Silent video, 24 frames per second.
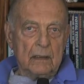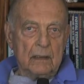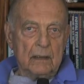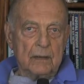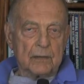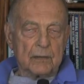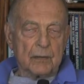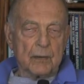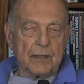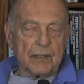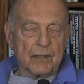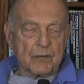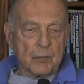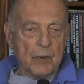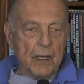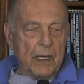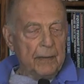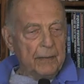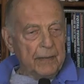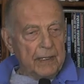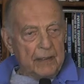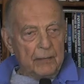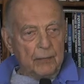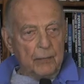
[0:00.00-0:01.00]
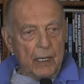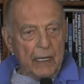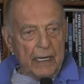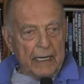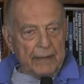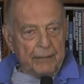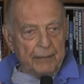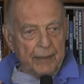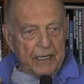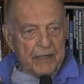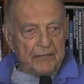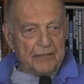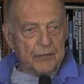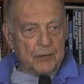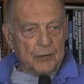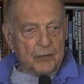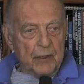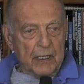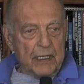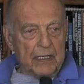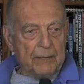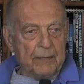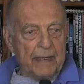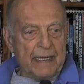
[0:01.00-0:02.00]
So this is what I mean by barefoot
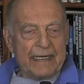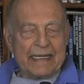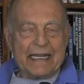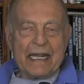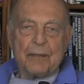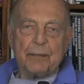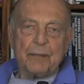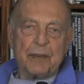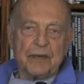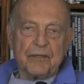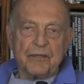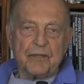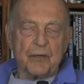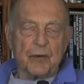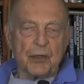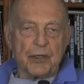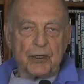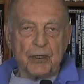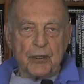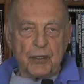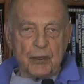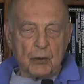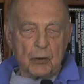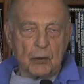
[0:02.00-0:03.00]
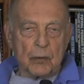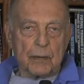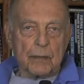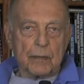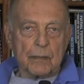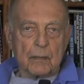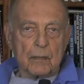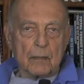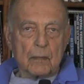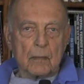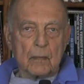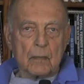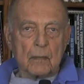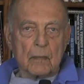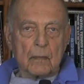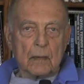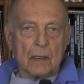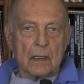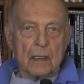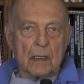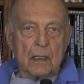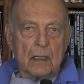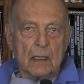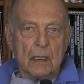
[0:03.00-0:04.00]
running may not be for you.
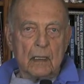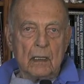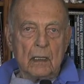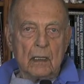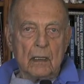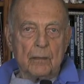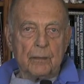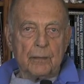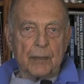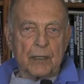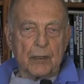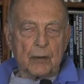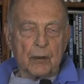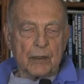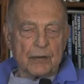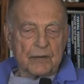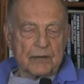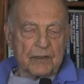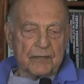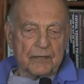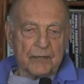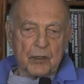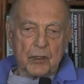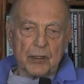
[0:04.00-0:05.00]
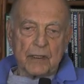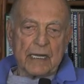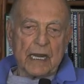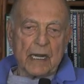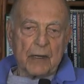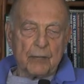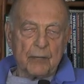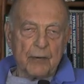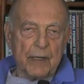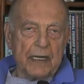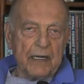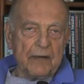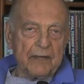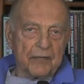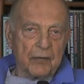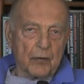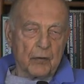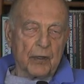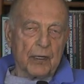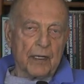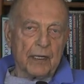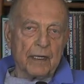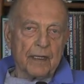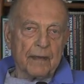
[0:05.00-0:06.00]
Because if you're not ready
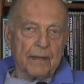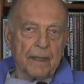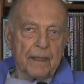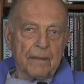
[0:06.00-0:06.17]
for it,